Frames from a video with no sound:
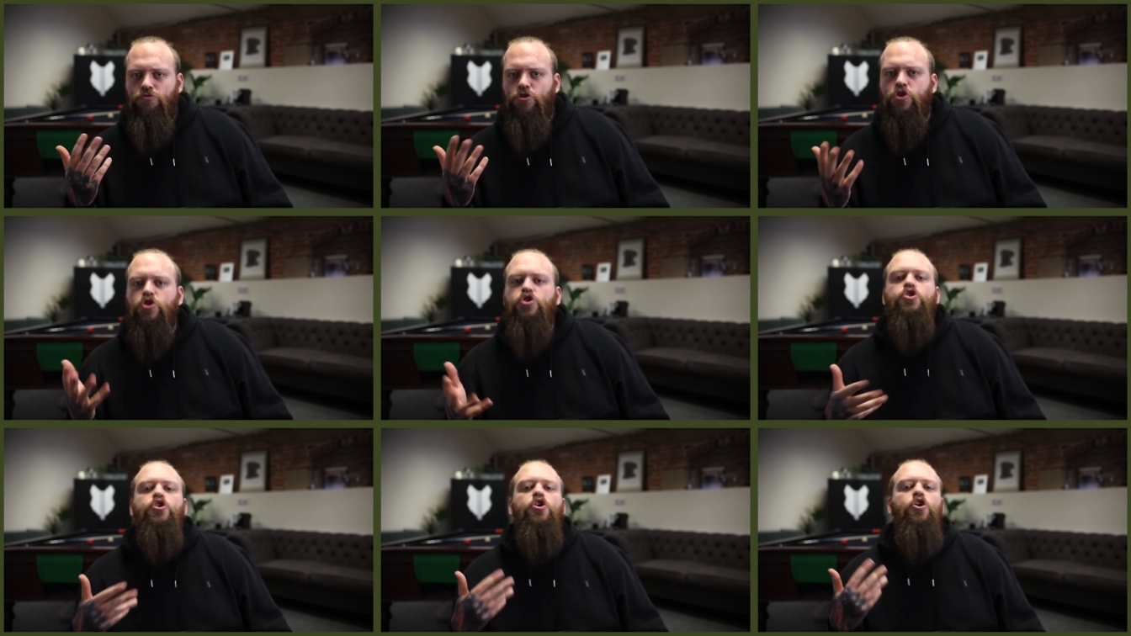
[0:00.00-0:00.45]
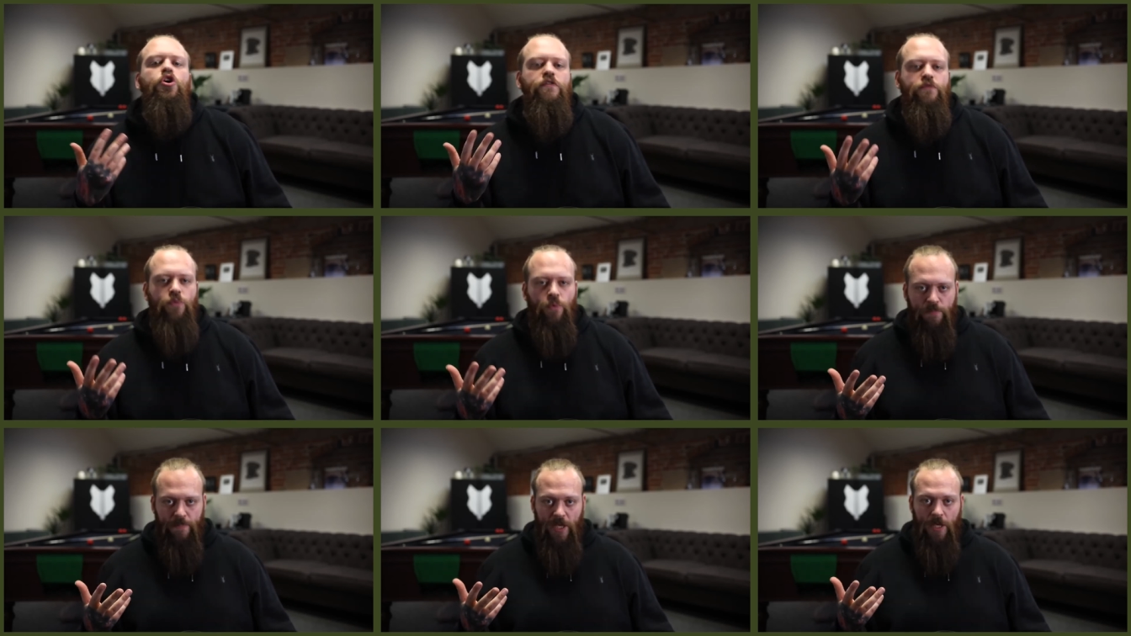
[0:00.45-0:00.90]

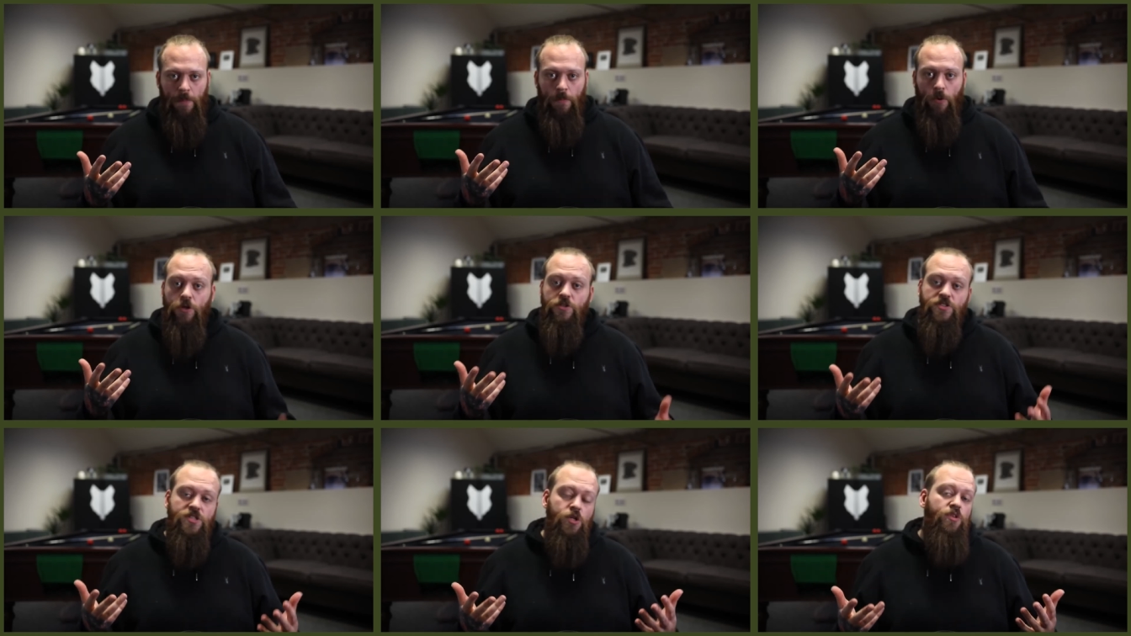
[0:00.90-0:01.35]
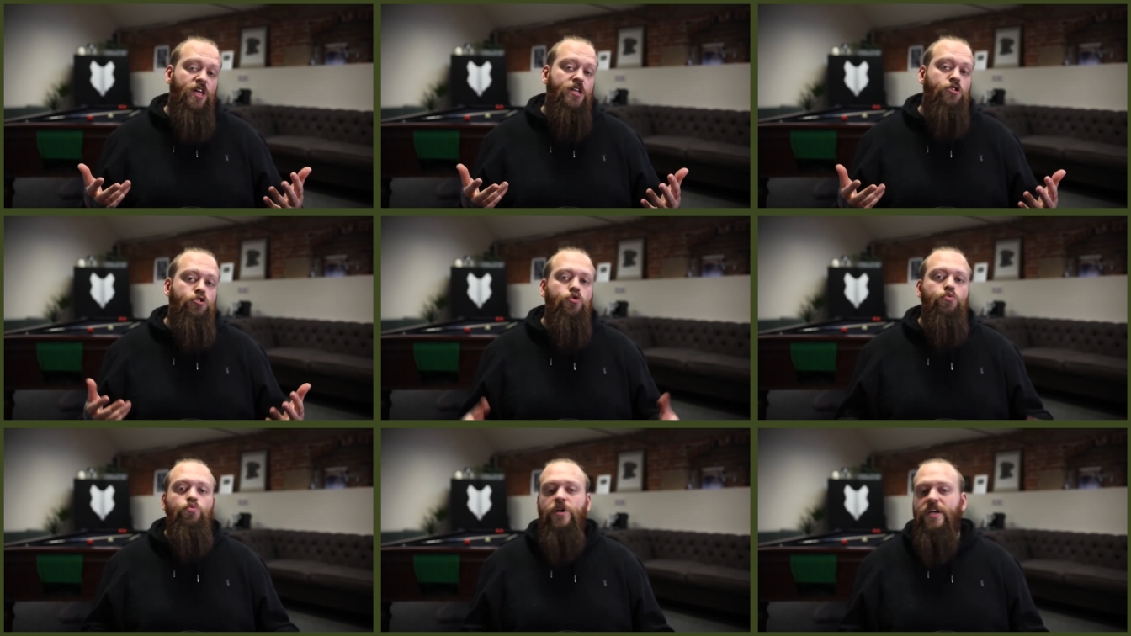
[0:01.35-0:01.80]
reserved with people until they
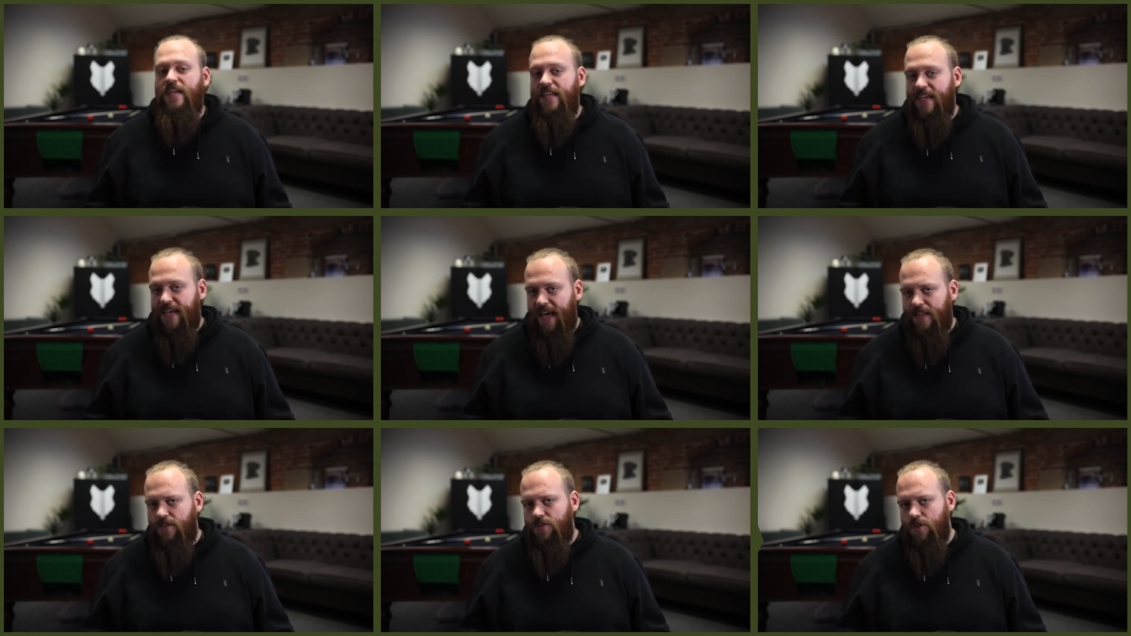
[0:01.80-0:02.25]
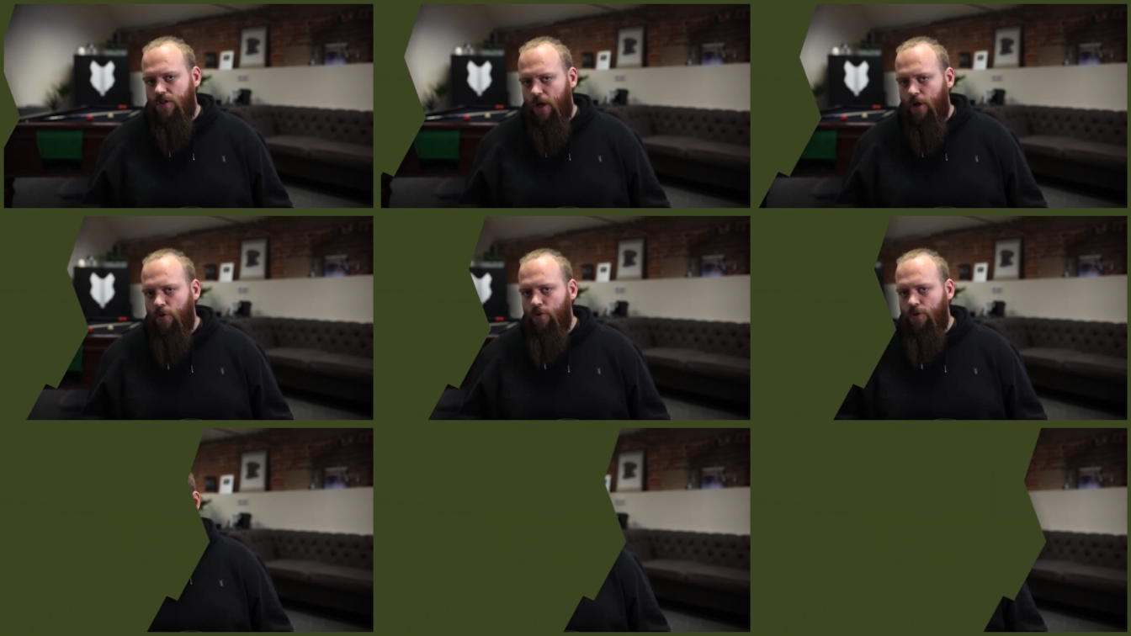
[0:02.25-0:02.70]
do really get to
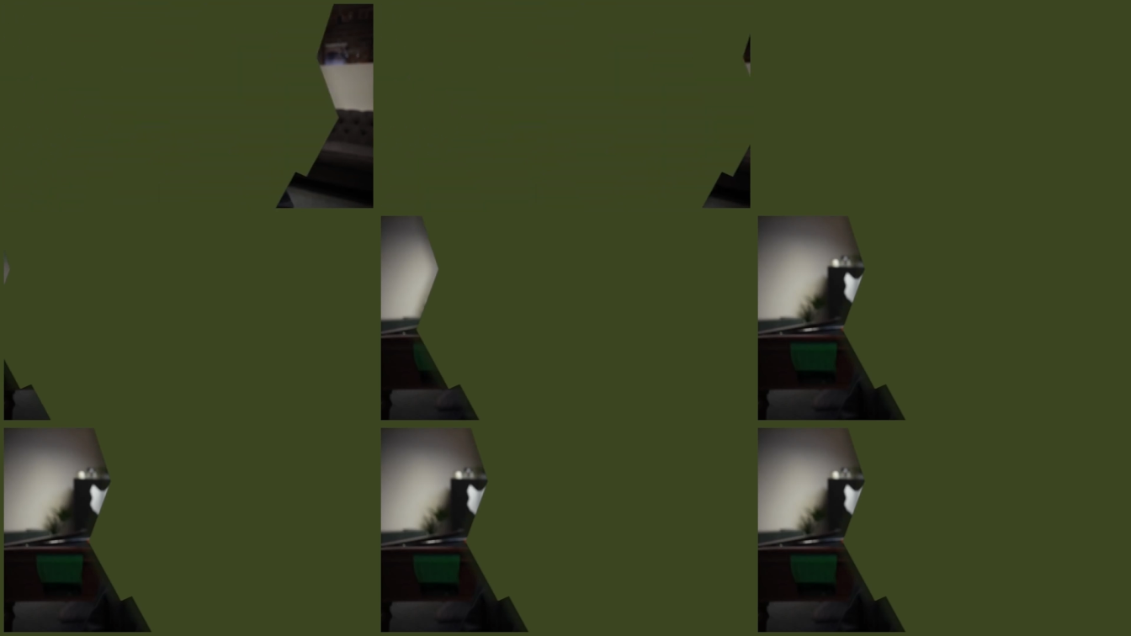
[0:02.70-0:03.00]
know them.